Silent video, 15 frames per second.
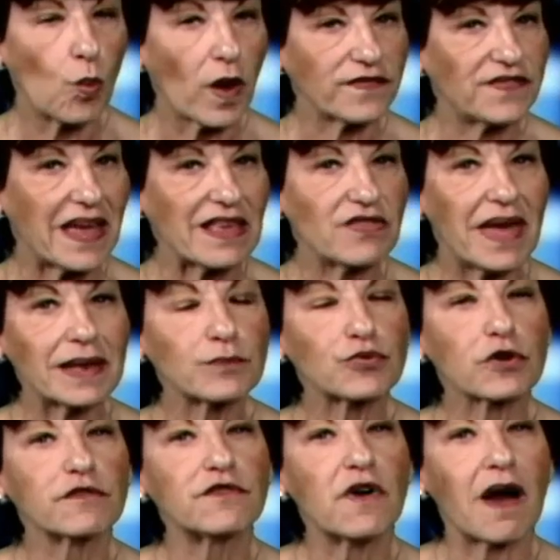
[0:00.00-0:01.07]
And what they
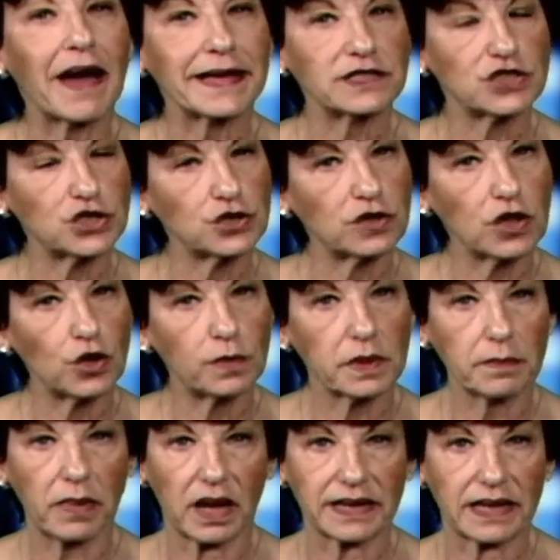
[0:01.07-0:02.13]
then provide to the
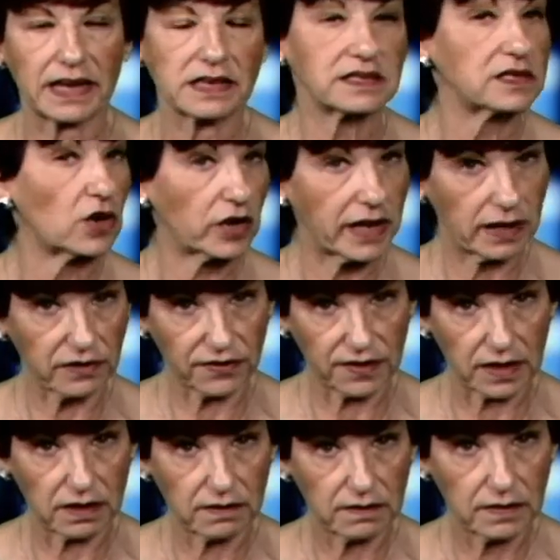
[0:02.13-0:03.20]
human body is not
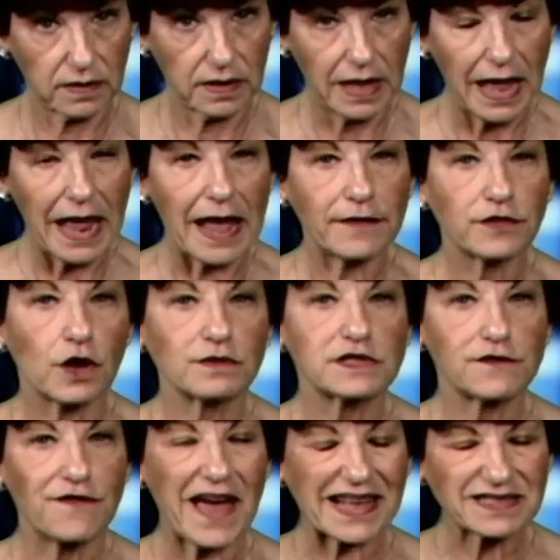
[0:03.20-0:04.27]
healthy. And
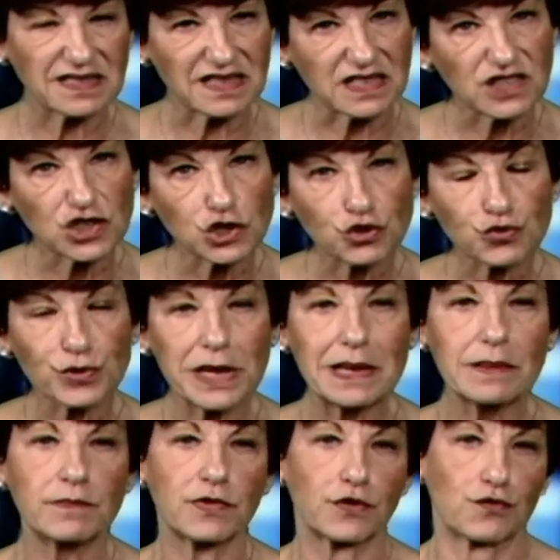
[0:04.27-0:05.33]
those fats that
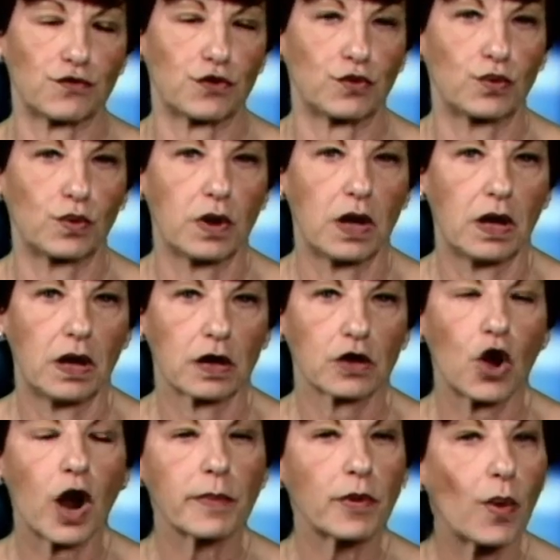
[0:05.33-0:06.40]
stream through
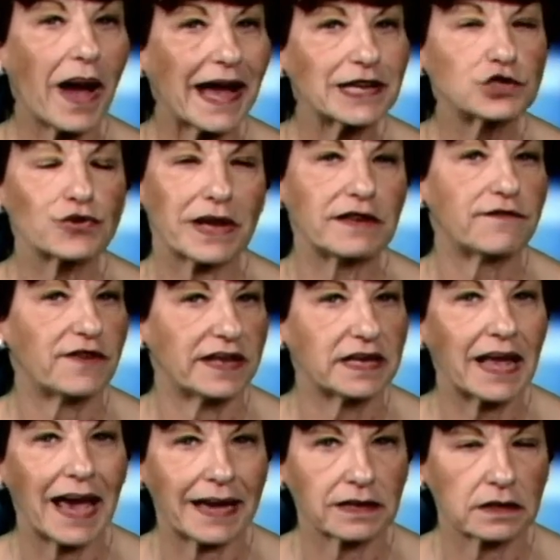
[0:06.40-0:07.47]

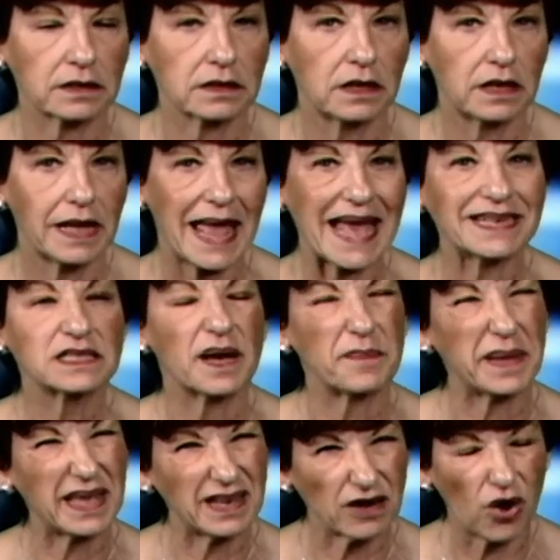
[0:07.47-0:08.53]
carbohydrate-fed cattle
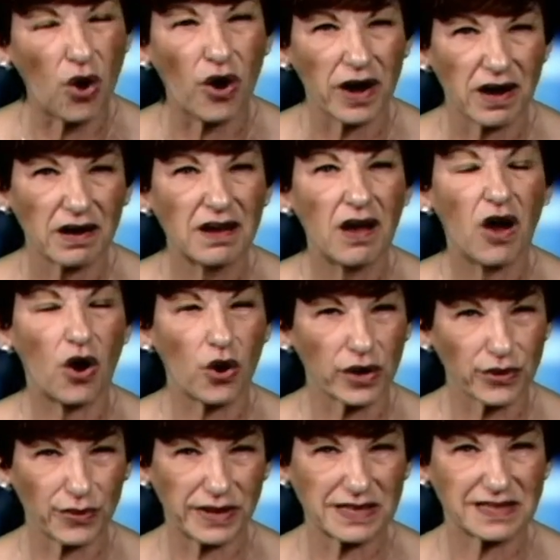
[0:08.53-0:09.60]
end up in our
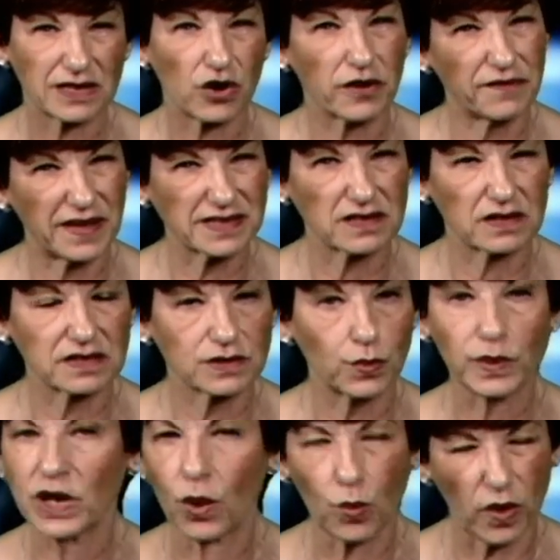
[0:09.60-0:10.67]
arteries and our
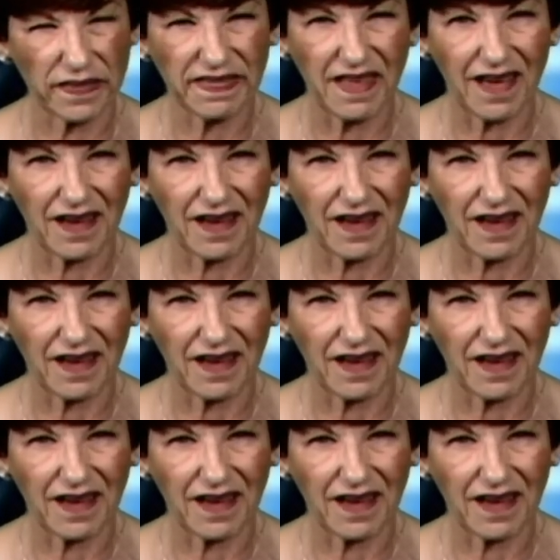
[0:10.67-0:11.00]
vessels. We don't